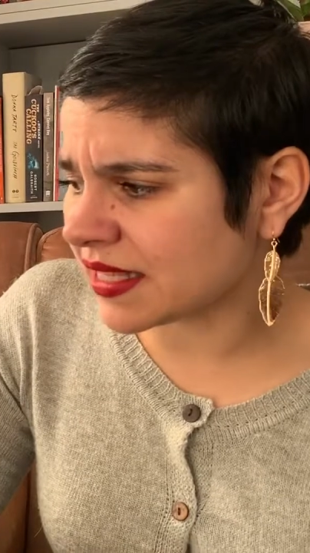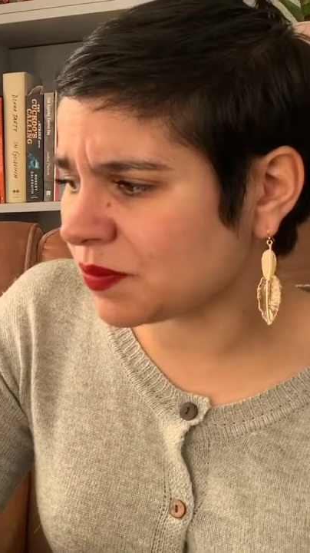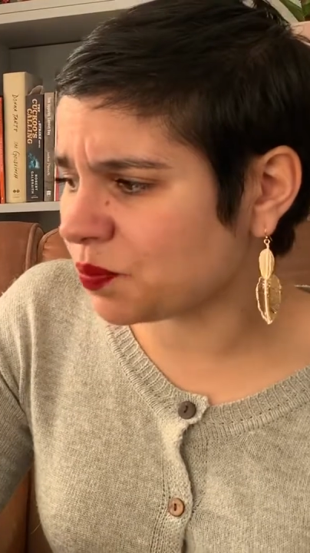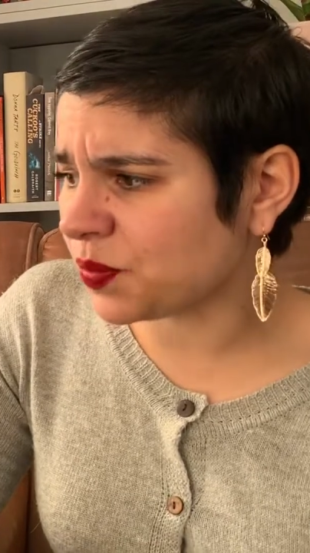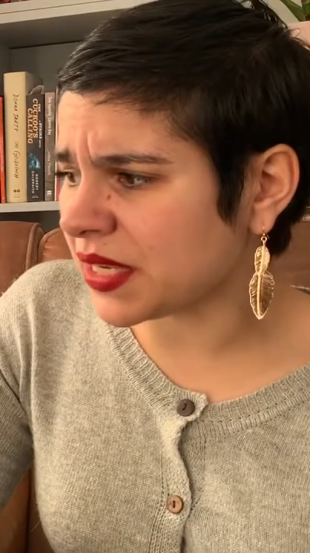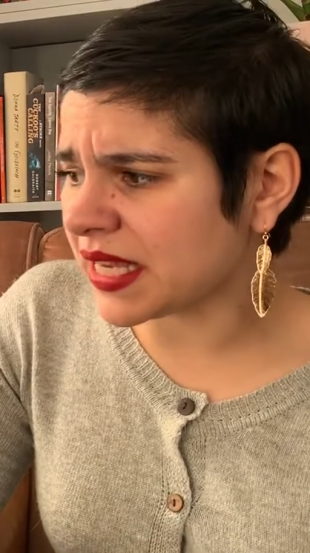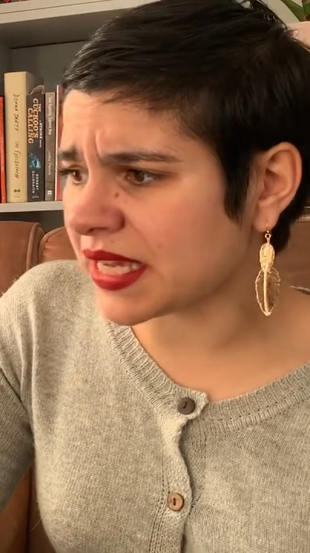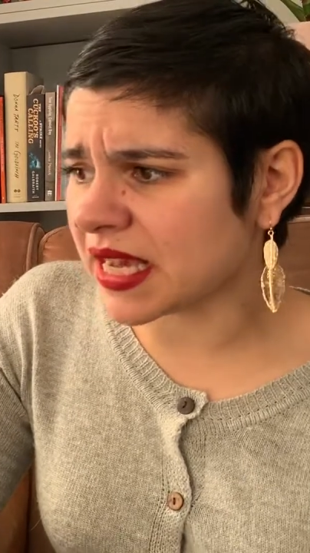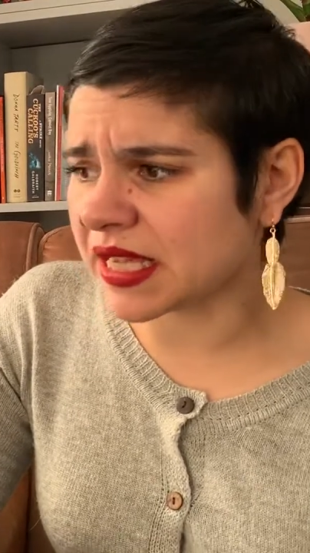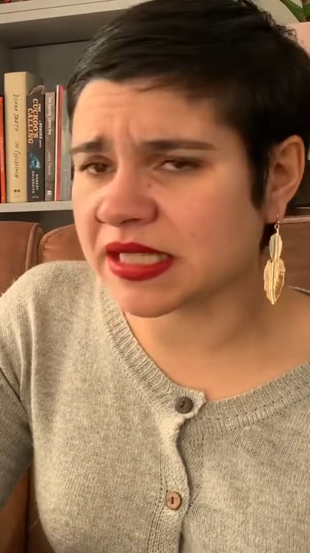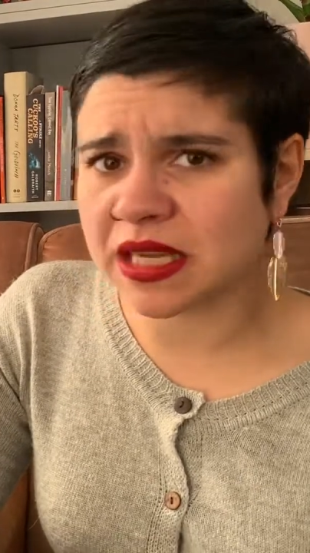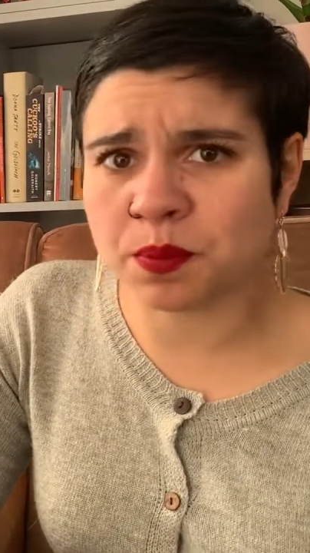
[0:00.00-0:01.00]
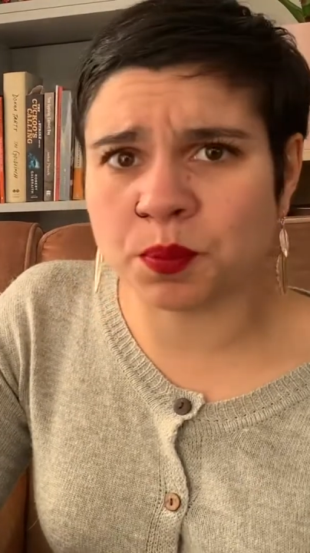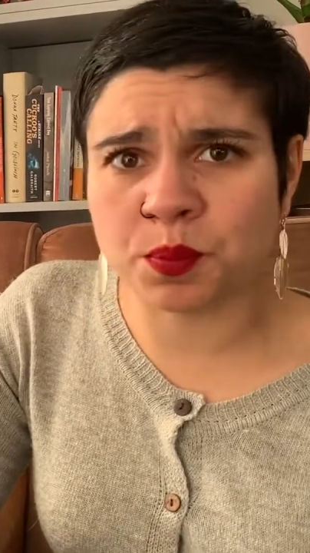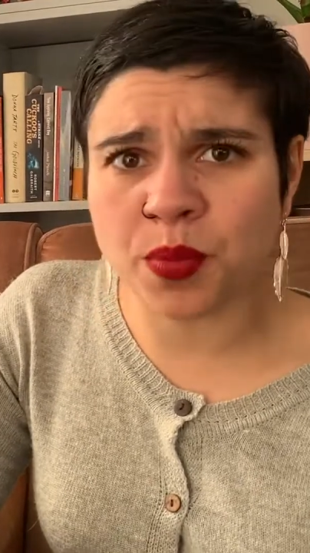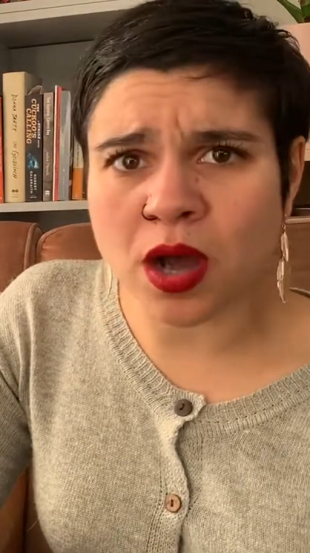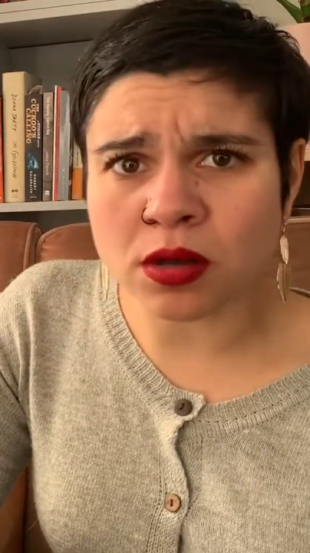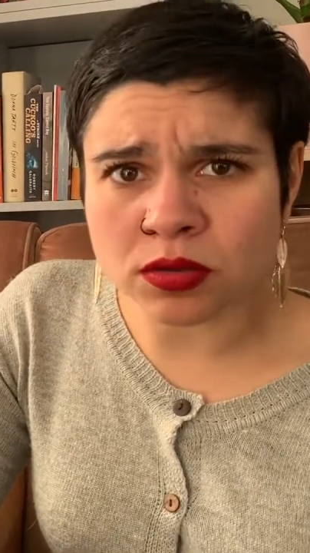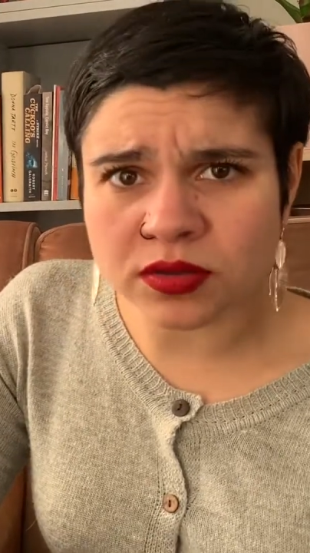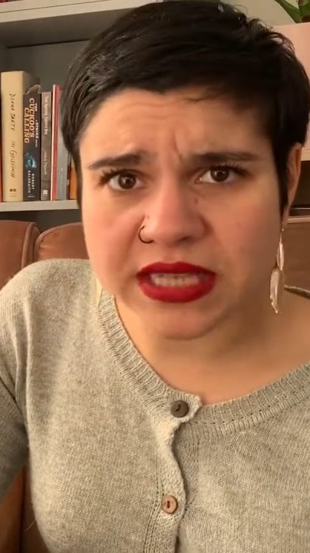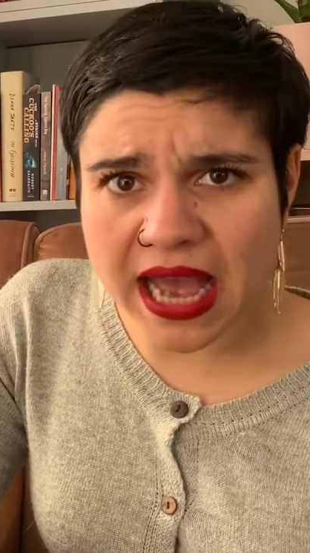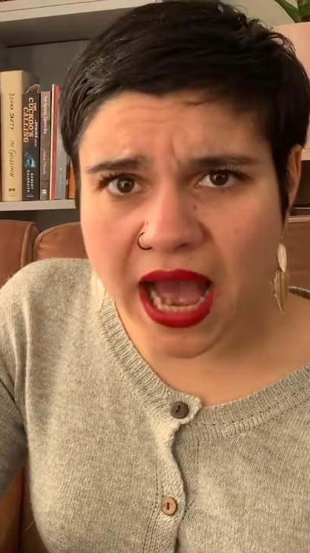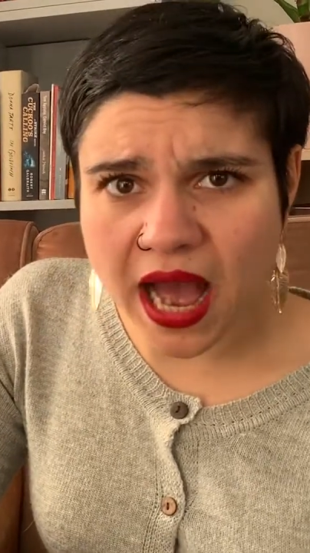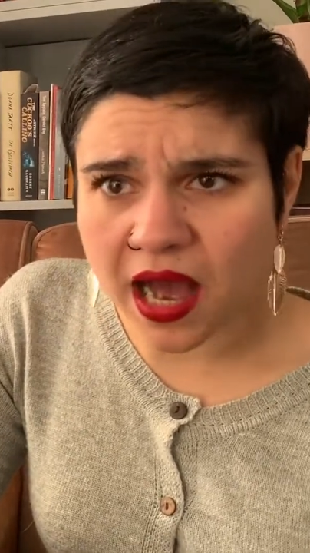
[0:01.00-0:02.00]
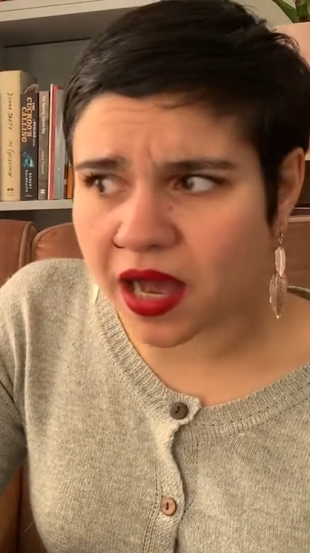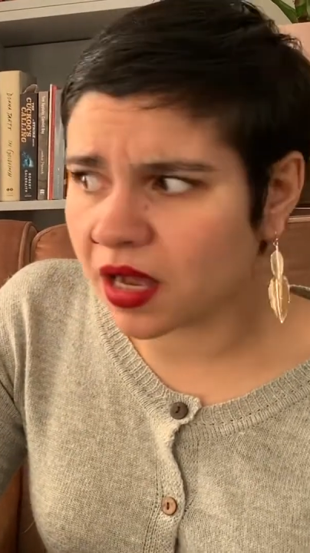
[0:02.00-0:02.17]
big as a boulder.